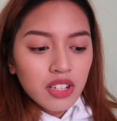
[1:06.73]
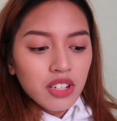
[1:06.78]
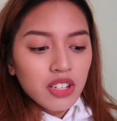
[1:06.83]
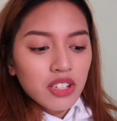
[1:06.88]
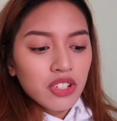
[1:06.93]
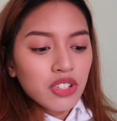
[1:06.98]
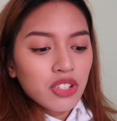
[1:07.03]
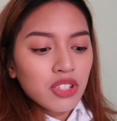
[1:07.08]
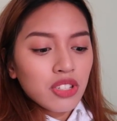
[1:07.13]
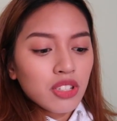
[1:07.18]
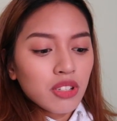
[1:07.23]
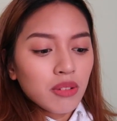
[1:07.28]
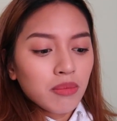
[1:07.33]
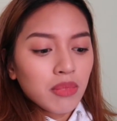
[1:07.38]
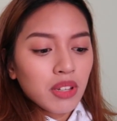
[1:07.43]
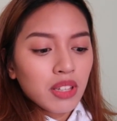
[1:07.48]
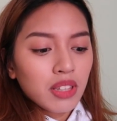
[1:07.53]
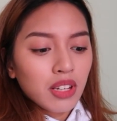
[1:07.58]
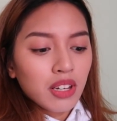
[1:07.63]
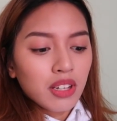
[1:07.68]
it's just
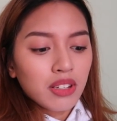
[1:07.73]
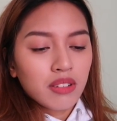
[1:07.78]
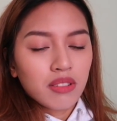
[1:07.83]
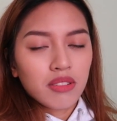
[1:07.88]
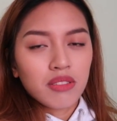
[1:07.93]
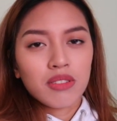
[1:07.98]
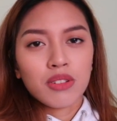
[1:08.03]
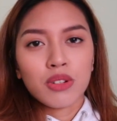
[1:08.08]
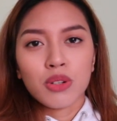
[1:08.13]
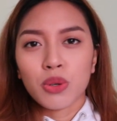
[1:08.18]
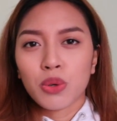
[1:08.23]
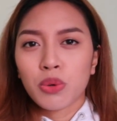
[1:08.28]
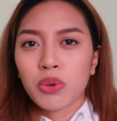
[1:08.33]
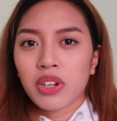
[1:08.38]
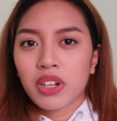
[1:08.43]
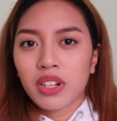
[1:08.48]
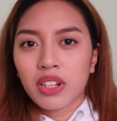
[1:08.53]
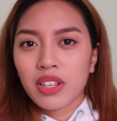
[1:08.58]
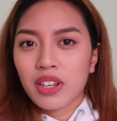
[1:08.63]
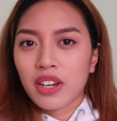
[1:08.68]
something that, you know,
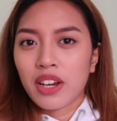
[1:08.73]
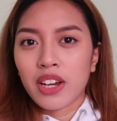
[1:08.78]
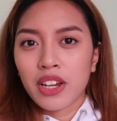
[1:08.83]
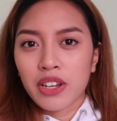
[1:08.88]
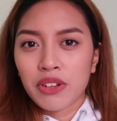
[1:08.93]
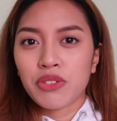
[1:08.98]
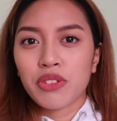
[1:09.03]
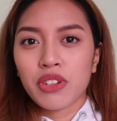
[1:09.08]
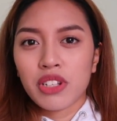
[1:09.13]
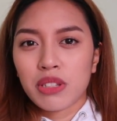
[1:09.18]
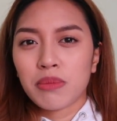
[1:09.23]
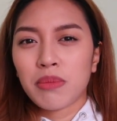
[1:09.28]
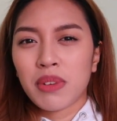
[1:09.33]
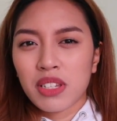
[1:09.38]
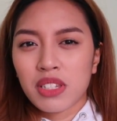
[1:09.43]
quickly hydrates